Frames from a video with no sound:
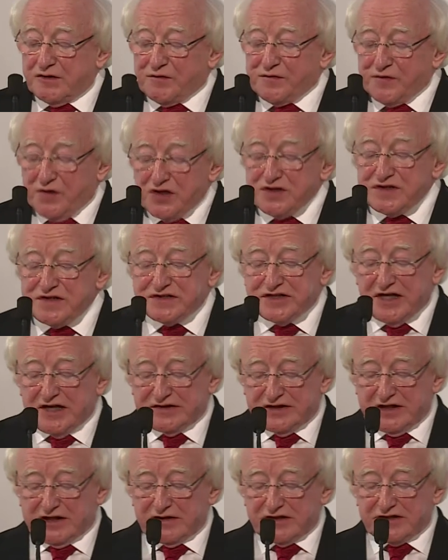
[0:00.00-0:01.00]
The first
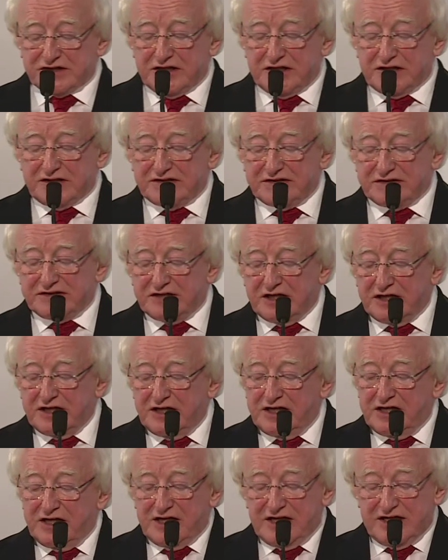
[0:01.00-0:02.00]
ethical test
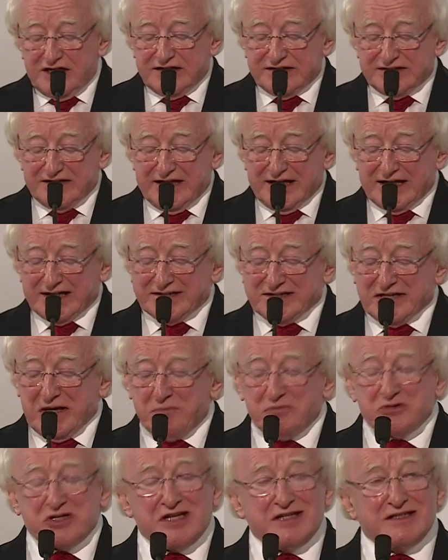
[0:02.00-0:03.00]
is in
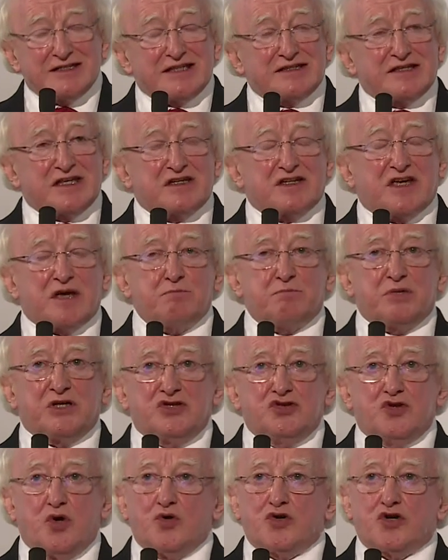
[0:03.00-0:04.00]
accepting that there can
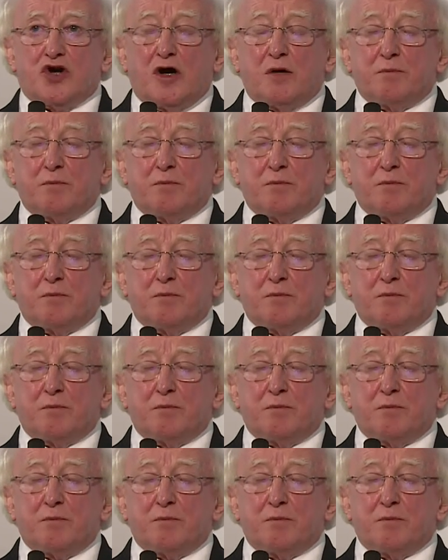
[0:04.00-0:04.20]
be no